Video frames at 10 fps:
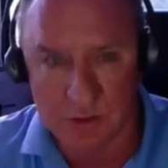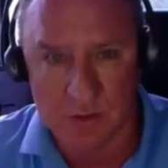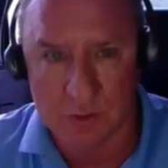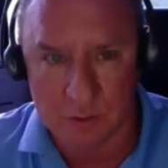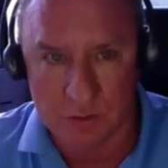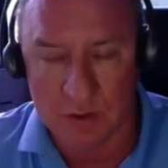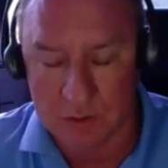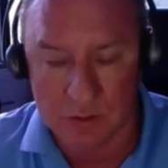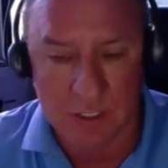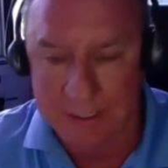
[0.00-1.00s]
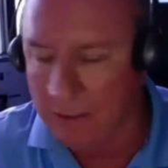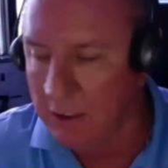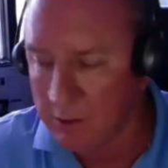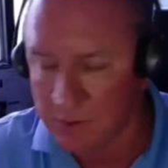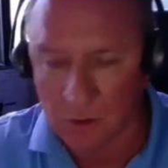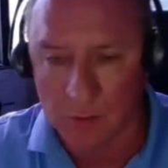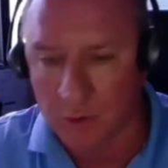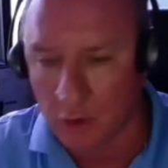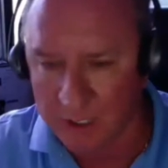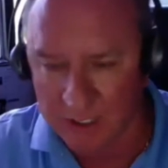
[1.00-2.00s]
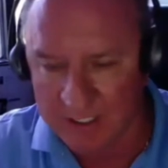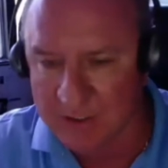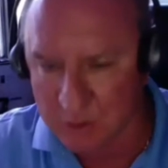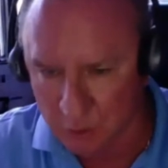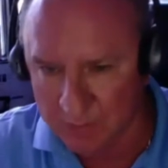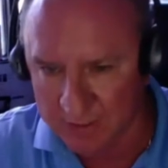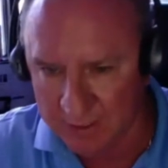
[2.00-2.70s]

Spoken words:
is like, this whole probate thing's new to me.